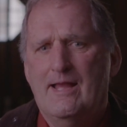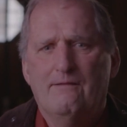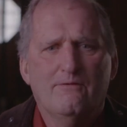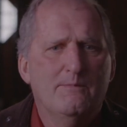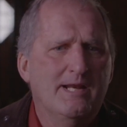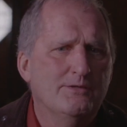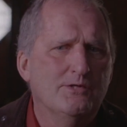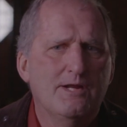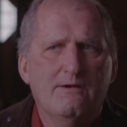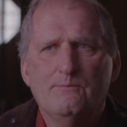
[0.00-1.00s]
And from an
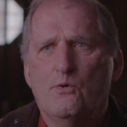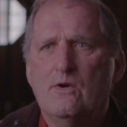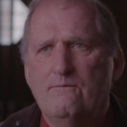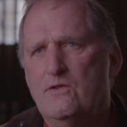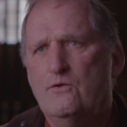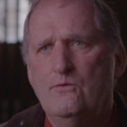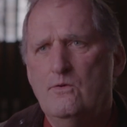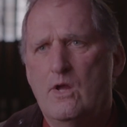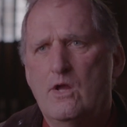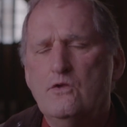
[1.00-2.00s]
engineering point of
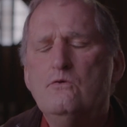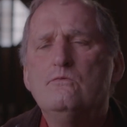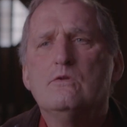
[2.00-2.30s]
view, you